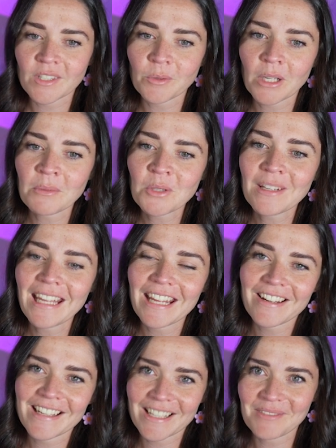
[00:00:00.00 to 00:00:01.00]
So what I'm doing
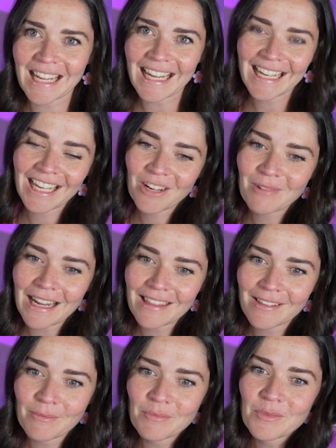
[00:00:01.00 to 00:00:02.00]
here is I'm taking away
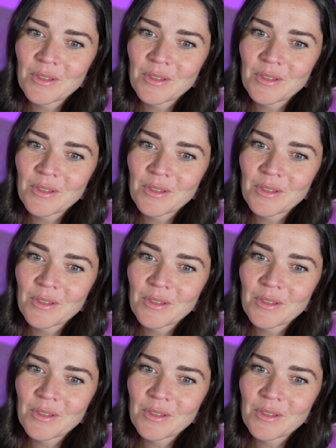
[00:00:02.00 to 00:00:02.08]
the